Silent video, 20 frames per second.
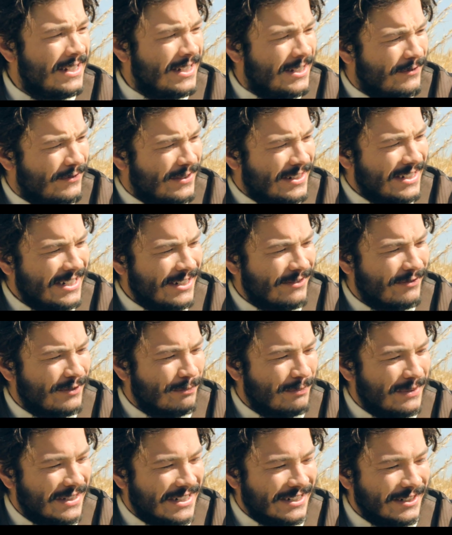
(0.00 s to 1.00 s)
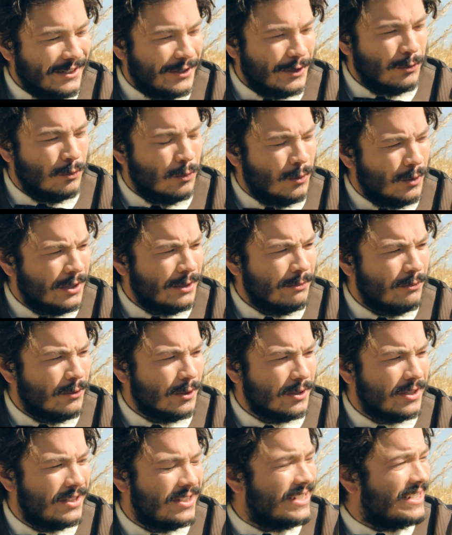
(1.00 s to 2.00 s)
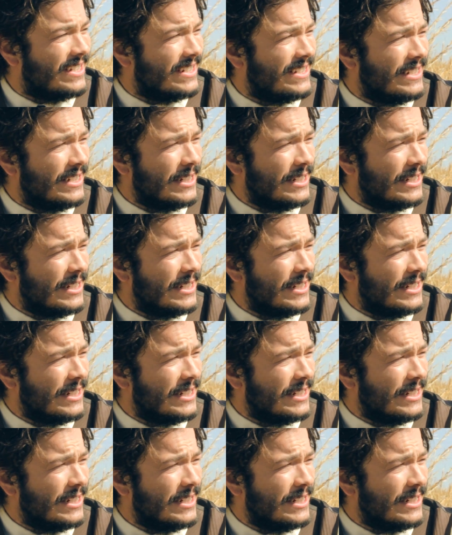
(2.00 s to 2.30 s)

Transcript: If I have to bite into one more soggy